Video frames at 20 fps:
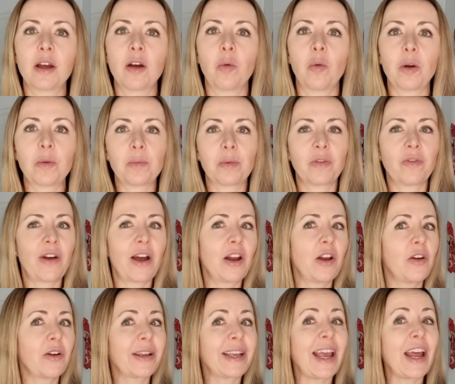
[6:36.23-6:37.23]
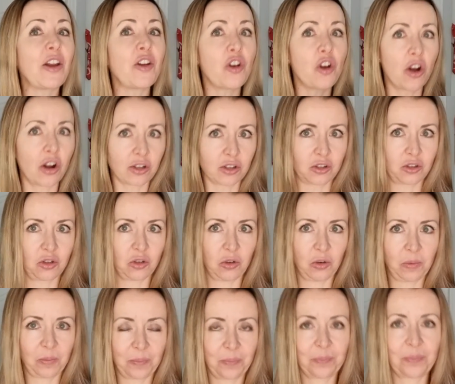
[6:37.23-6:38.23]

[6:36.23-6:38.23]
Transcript: what Profhilo cannot do.